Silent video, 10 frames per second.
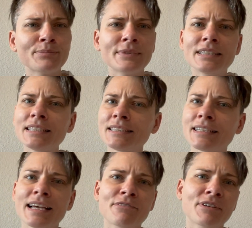this
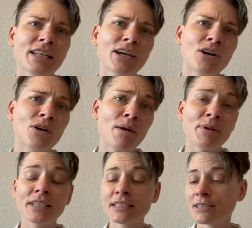kind of video, I
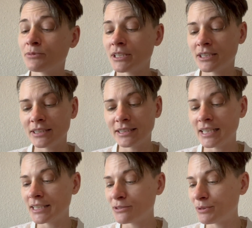mean, this is one of these
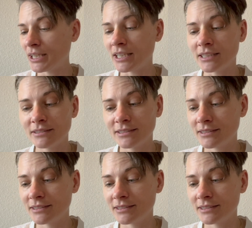things where